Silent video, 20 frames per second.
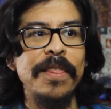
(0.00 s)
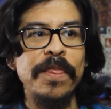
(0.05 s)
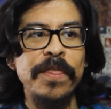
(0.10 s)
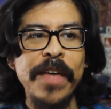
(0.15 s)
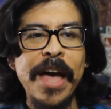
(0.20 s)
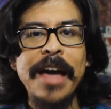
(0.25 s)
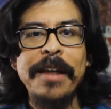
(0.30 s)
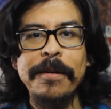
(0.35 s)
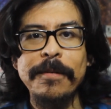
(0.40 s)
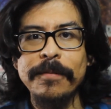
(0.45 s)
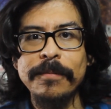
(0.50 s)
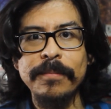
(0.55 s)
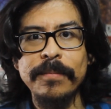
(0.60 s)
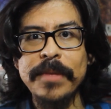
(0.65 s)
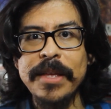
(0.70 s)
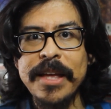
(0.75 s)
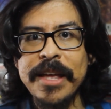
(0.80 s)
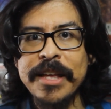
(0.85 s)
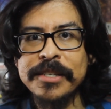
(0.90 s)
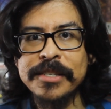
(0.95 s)
that
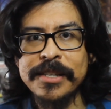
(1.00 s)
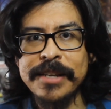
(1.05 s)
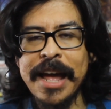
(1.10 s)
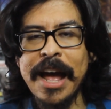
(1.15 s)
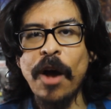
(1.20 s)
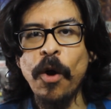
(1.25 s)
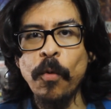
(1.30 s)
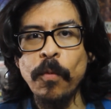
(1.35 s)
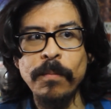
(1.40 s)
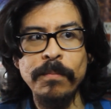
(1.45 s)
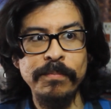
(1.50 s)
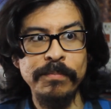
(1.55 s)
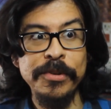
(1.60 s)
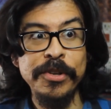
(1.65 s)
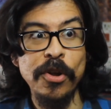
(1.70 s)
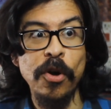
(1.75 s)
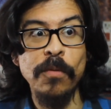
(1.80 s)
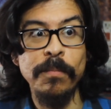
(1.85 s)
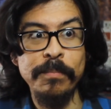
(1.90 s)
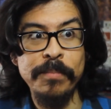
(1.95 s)
is now,
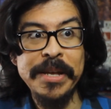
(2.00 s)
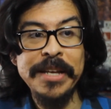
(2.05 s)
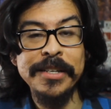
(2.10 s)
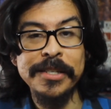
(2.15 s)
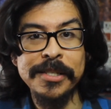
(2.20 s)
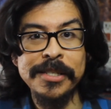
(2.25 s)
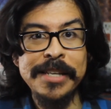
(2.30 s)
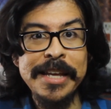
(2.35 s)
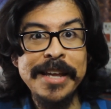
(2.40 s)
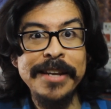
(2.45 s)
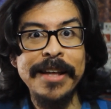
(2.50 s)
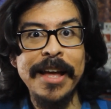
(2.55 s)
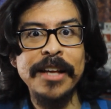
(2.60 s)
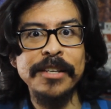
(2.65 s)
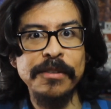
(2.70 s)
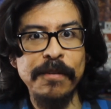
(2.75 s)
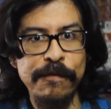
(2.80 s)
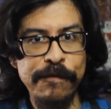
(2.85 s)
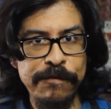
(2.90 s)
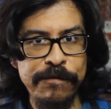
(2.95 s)
being seen
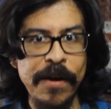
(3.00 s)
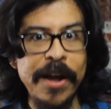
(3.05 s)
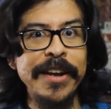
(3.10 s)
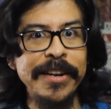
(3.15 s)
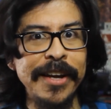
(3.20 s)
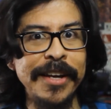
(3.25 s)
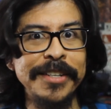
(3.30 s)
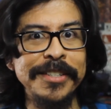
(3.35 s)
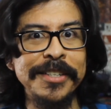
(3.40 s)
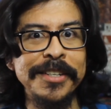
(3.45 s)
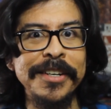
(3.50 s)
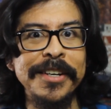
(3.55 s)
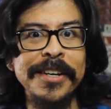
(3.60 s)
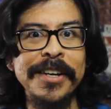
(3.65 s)
as finite.